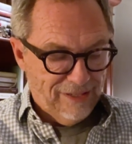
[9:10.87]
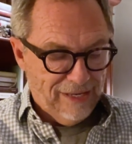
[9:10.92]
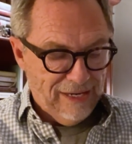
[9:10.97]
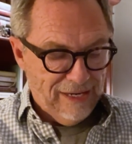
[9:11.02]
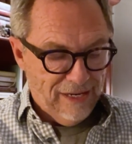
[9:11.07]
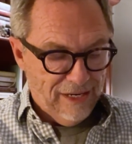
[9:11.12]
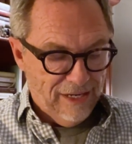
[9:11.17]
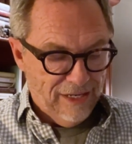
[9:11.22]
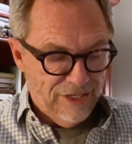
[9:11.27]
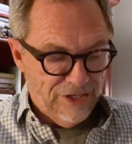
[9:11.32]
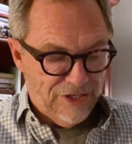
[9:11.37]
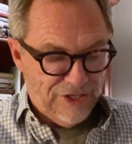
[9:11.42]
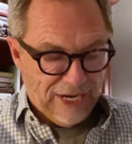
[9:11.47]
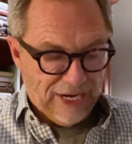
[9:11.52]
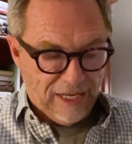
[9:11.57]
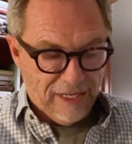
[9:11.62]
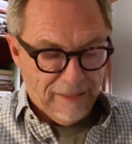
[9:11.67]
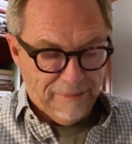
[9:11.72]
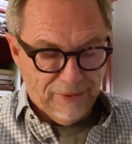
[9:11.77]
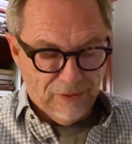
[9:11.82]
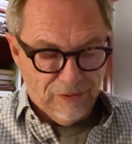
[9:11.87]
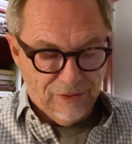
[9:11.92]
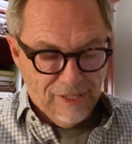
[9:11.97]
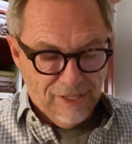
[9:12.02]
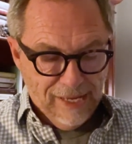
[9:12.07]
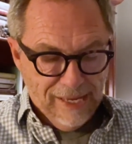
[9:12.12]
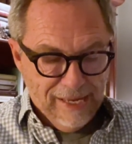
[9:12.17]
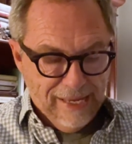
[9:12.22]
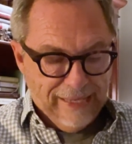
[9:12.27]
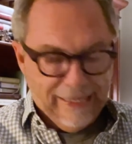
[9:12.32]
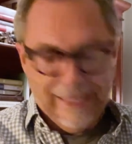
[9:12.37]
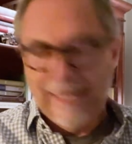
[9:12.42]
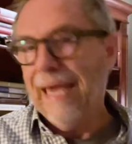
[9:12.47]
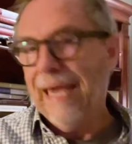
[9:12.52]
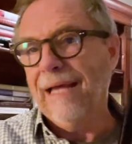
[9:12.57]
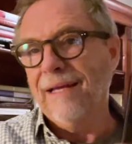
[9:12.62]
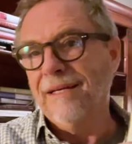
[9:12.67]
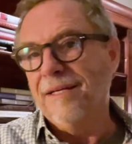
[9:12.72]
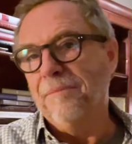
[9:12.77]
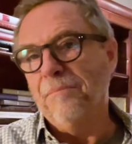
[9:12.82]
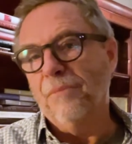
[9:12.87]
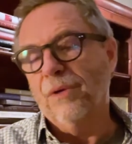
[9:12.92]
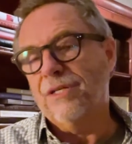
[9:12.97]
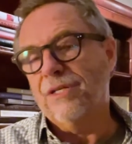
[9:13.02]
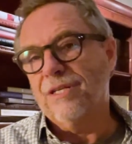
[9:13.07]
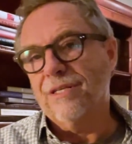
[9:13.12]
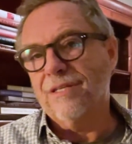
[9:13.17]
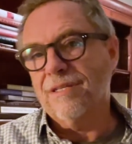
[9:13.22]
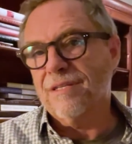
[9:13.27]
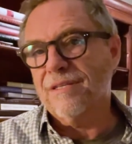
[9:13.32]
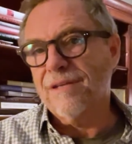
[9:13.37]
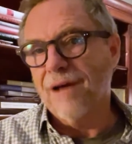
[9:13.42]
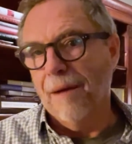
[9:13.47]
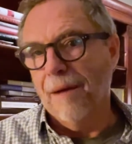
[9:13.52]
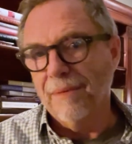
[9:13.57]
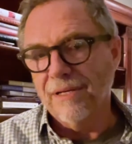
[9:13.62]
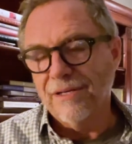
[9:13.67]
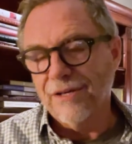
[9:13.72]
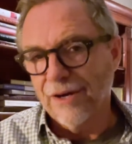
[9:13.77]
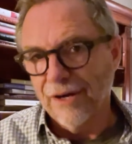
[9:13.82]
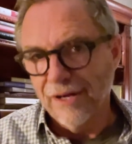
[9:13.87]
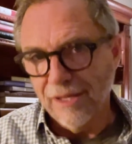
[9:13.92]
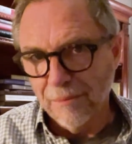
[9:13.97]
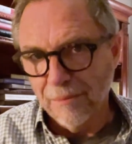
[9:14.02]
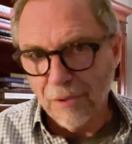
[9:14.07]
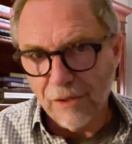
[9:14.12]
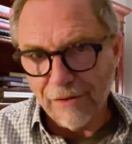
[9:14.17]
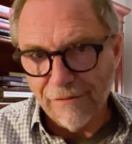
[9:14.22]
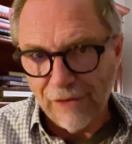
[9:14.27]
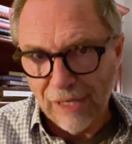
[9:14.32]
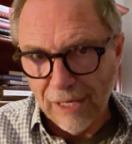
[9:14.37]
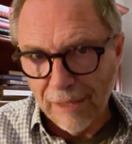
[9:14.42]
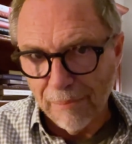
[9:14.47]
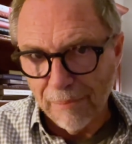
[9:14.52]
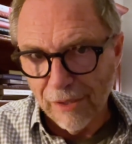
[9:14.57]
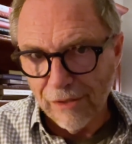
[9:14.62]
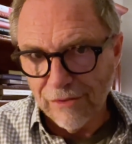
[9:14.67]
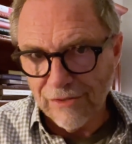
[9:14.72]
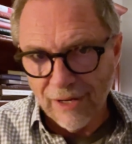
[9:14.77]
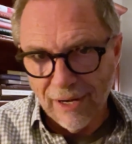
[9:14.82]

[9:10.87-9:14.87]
An Unshakable Kingdom, which is commentary in the book of Hebrews.